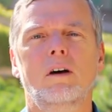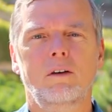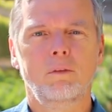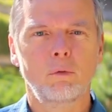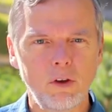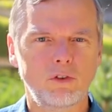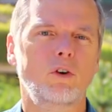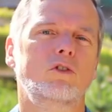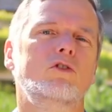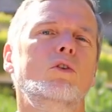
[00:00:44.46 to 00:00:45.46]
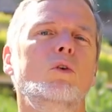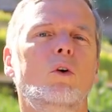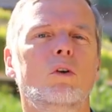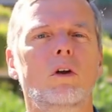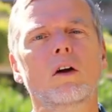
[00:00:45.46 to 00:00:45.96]
research
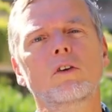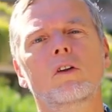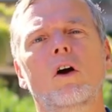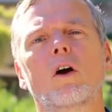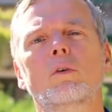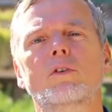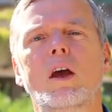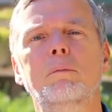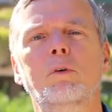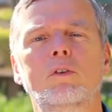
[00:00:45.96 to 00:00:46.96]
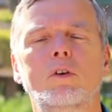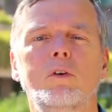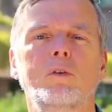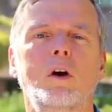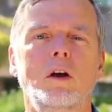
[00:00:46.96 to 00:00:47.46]
tool, Dr. Clark was able
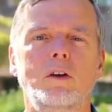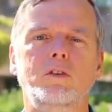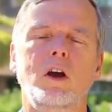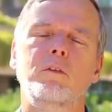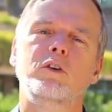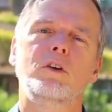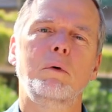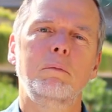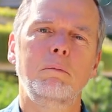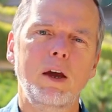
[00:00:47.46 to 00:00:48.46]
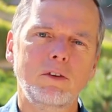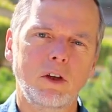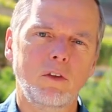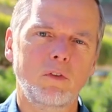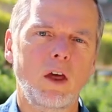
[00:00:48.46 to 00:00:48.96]
to discover some
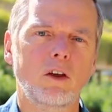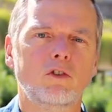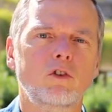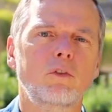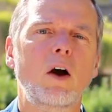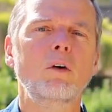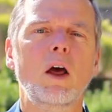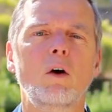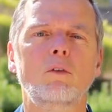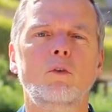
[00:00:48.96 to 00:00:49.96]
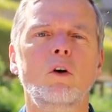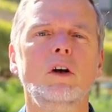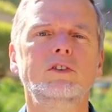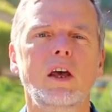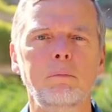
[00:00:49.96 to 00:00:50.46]
amazing things. She found out, for
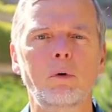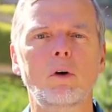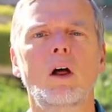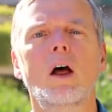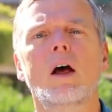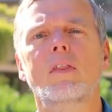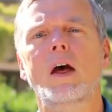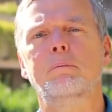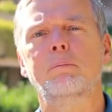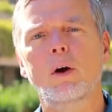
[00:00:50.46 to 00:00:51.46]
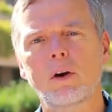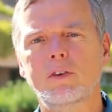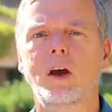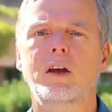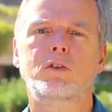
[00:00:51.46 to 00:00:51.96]
example, that
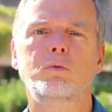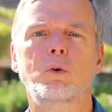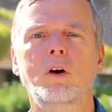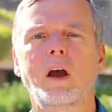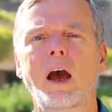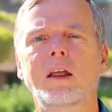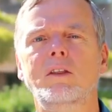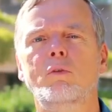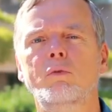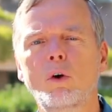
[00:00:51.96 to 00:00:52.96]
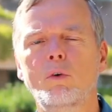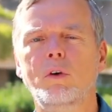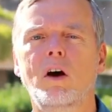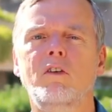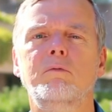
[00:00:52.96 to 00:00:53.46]
parasites were at the root
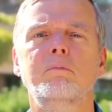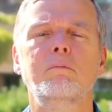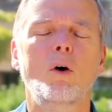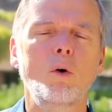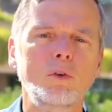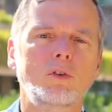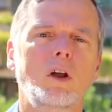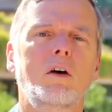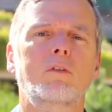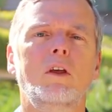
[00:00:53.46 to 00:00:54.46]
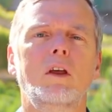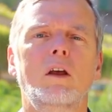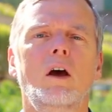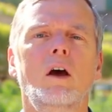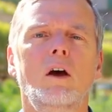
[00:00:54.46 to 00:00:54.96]
of most of
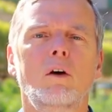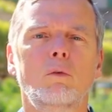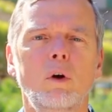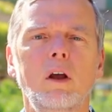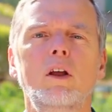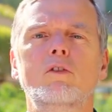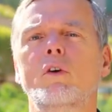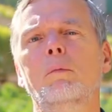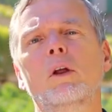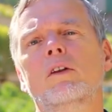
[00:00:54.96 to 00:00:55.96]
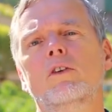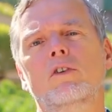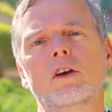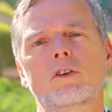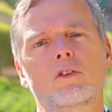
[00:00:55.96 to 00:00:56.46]
the really troubling
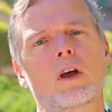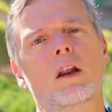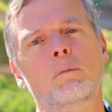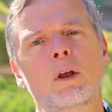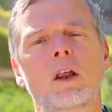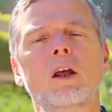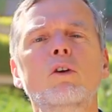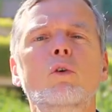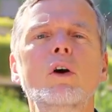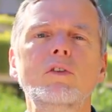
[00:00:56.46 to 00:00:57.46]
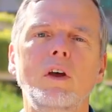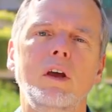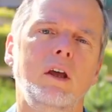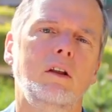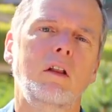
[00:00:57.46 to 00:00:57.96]
diseases that have been
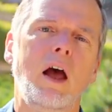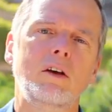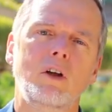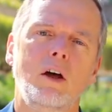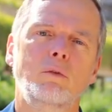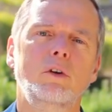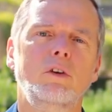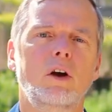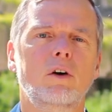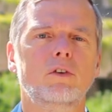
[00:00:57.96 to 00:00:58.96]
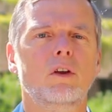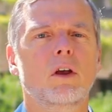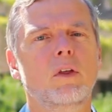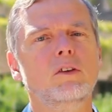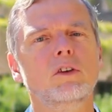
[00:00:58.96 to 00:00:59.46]
increasing in the last 100 years.
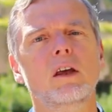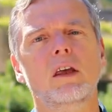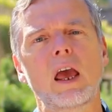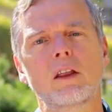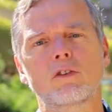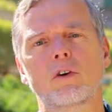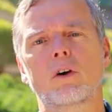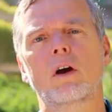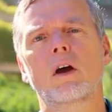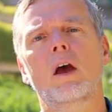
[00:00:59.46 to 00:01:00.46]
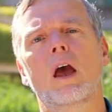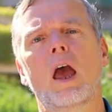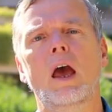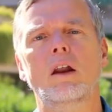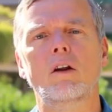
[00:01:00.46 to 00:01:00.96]
Things like cancer
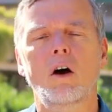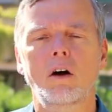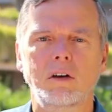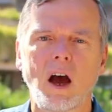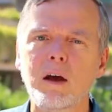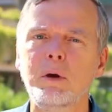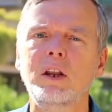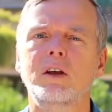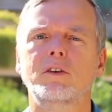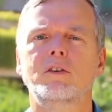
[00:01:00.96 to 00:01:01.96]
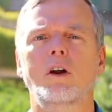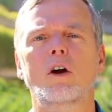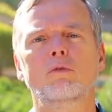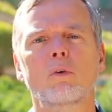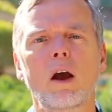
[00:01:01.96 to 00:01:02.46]
and diabetes and
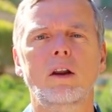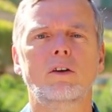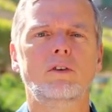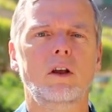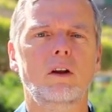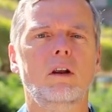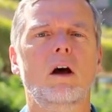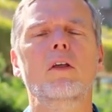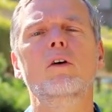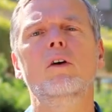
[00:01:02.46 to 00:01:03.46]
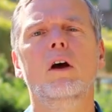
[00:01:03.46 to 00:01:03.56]
arthritis and other